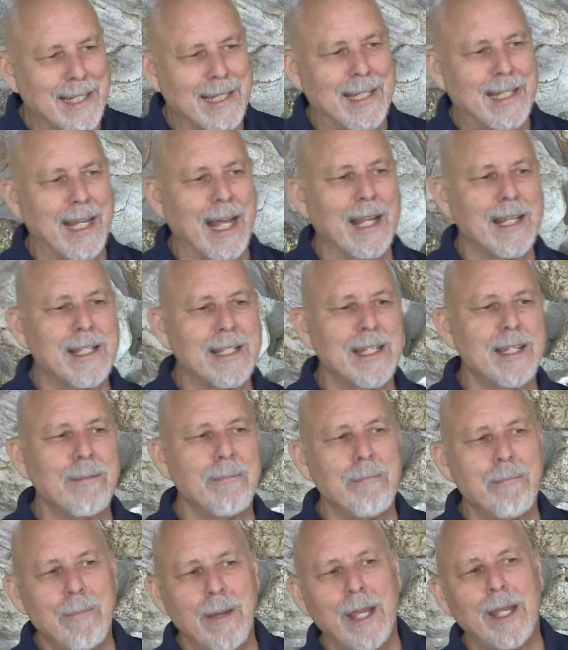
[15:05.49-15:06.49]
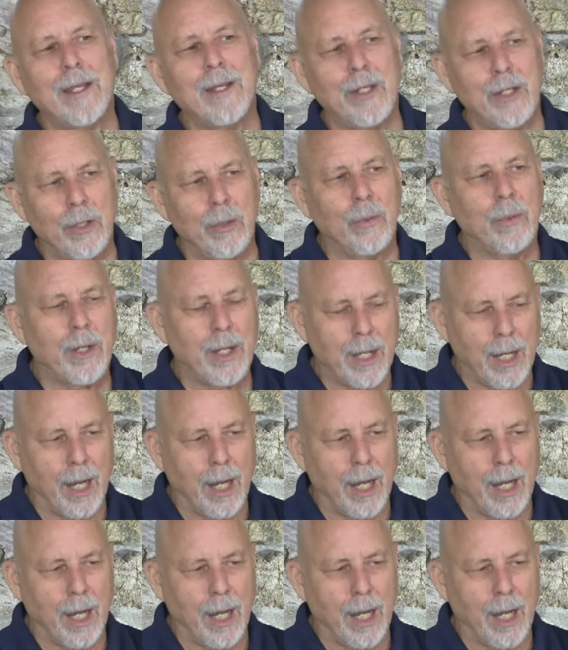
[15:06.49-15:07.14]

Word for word: does it make you